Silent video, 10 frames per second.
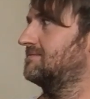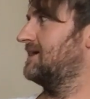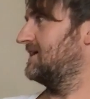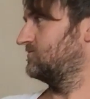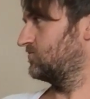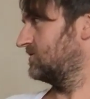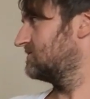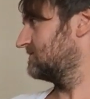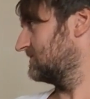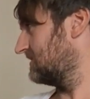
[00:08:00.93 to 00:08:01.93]
Android.
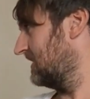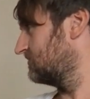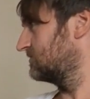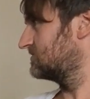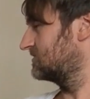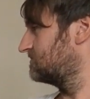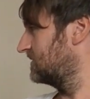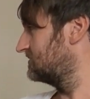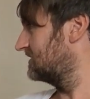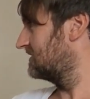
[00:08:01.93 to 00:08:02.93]
You see, Android's just
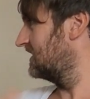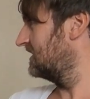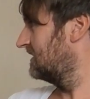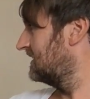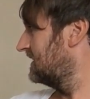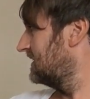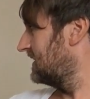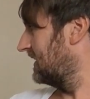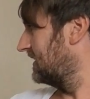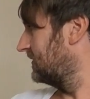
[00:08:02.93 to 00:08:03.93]
booted there,
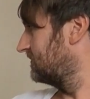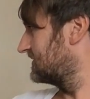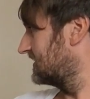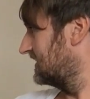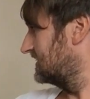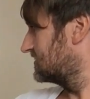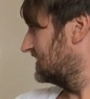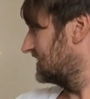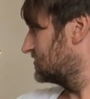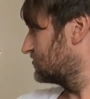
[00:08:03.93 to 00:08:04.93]
so that's
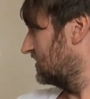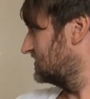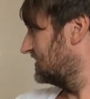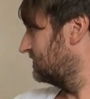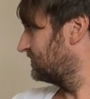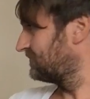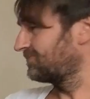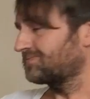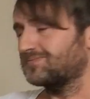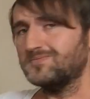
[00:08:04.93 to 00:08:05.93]
that's straight in.
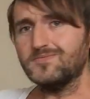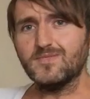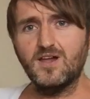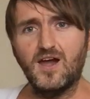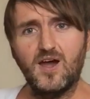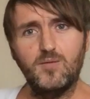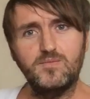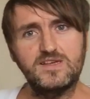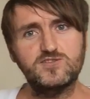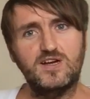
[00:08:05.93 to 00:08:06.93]

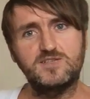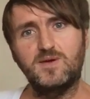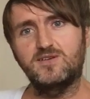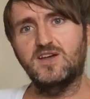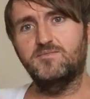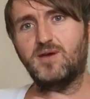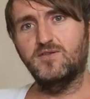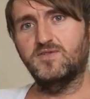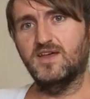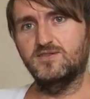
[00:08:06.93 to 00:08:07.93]
it's great to be able to have
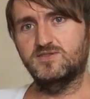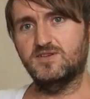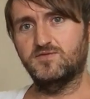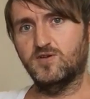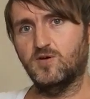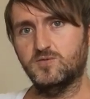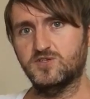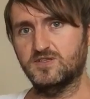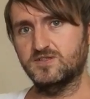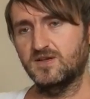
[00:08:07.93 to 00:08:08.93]
both of those different
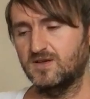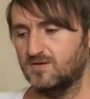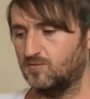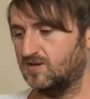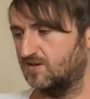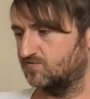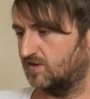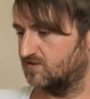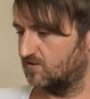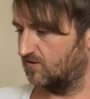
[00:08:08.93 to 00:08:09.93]
options. Windows
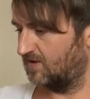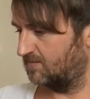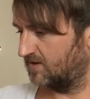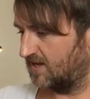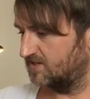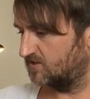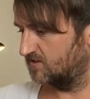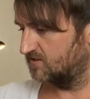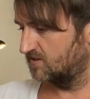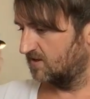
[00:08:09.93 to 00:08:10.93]
runs a lot of
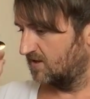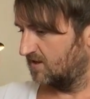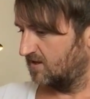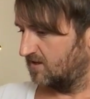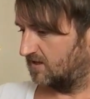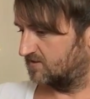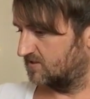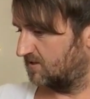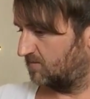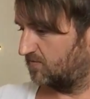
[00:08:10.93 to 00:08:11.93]
applications as I
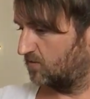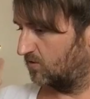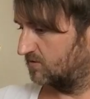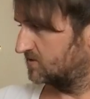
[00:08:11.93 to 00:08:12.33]
said before.